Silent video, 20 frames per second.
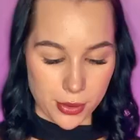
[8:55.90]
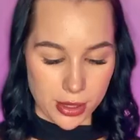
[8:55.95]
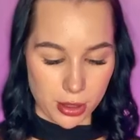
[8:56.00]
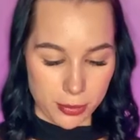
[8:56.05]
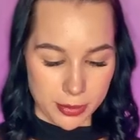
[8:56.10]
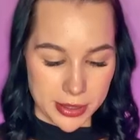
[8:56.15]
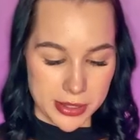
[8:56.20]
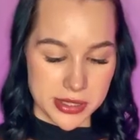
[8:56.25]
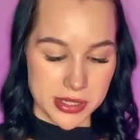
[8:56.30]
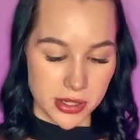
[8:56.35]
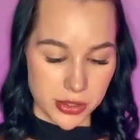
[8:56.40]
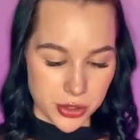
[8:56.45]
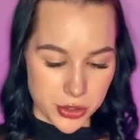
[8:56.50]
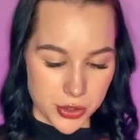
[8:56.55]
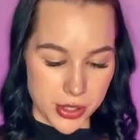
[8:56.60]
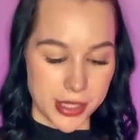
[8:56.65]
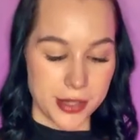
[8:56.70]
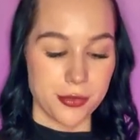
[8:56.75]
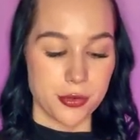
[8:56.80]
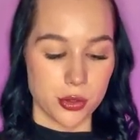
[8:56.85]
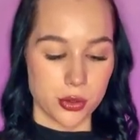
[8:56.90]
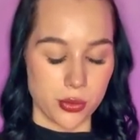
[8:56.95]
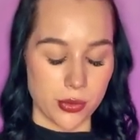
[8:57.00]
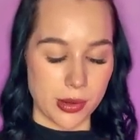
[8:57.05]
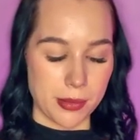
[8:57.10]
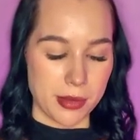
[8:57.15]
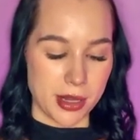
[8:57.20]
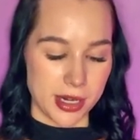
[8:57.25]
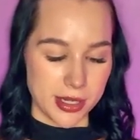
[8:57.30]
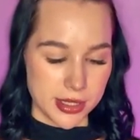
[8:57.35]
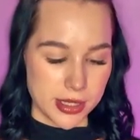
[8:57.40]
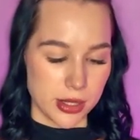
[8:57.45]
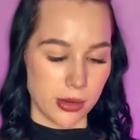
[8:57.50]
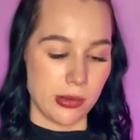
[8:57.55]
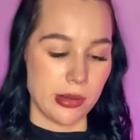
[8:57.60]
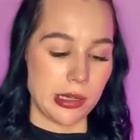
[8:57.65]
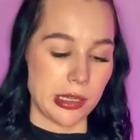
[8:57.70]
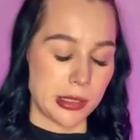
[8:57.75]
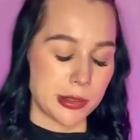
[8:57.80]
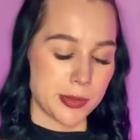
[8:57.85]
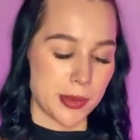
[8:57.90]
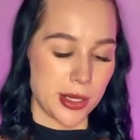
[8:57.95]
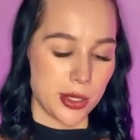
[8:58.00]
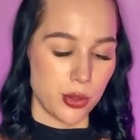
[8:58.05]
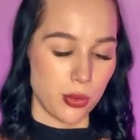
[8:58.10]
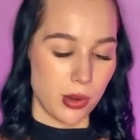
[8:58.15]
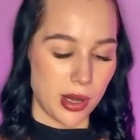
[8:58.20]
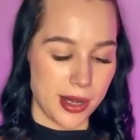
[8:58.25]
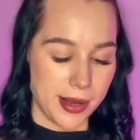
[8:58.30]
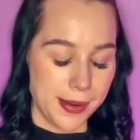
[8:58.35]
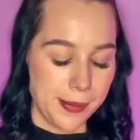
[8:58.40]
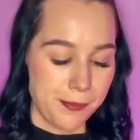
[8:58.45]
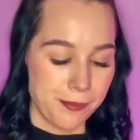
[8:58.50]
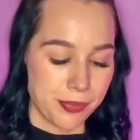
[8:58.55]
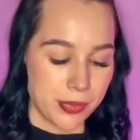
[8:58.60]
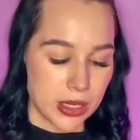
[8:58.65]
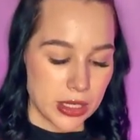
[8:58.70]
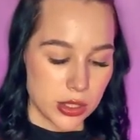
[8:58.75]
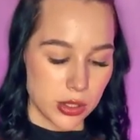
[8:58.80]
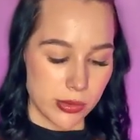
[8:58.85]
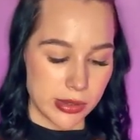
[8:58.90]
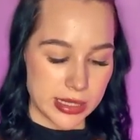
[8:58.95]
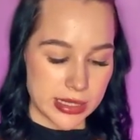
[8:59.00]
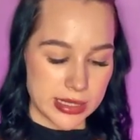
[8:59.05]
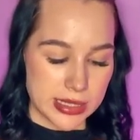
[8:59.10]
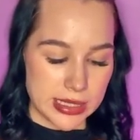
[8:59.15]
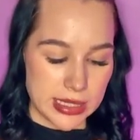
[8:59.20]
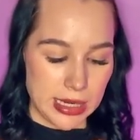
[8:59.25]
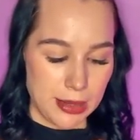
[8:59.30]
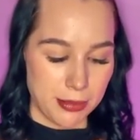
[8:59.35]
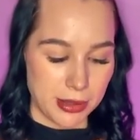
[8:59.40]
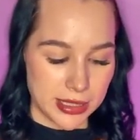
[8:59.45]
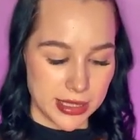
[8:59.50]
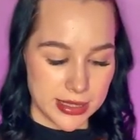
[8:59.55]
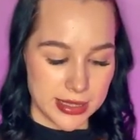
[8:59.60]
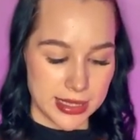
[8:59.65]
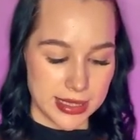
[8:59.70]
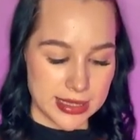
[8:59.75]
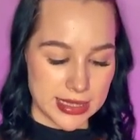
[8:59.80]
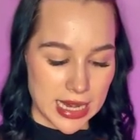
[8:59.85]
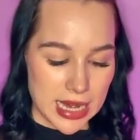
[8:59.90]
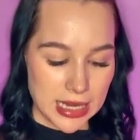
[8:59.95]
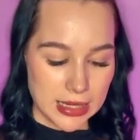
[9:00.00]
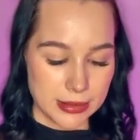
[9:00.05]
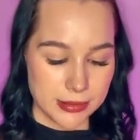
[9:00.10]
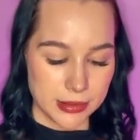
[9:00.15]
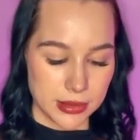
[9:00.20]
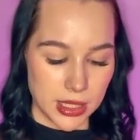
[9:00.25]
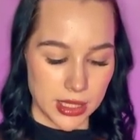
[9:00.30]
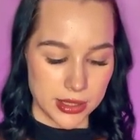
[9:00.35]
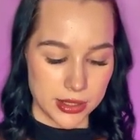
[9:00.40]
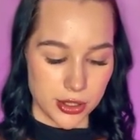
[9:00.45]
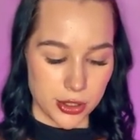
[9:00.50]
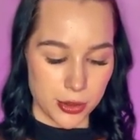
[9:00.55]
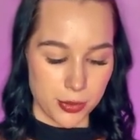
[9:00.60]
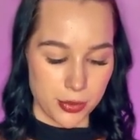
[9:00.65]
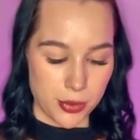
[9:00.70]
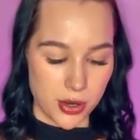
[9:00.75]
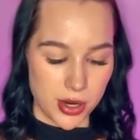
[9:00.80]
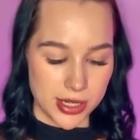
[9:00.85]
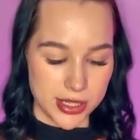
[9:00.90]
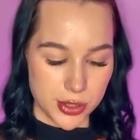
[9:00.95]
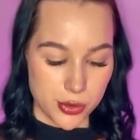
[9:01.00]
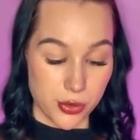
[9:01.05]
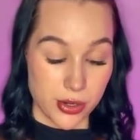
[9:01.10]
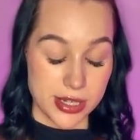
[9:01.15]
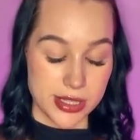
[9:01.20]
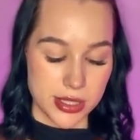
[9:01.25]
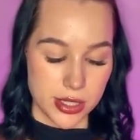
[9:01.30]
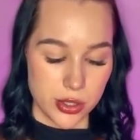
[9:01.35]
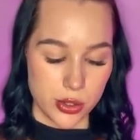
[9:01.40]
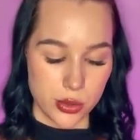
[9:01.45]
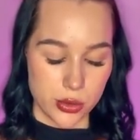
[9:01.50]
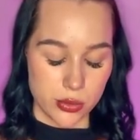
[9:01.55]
open a sell trade for 3 minutes. I will explain you why. So we can see by the zigzag that our price creates a new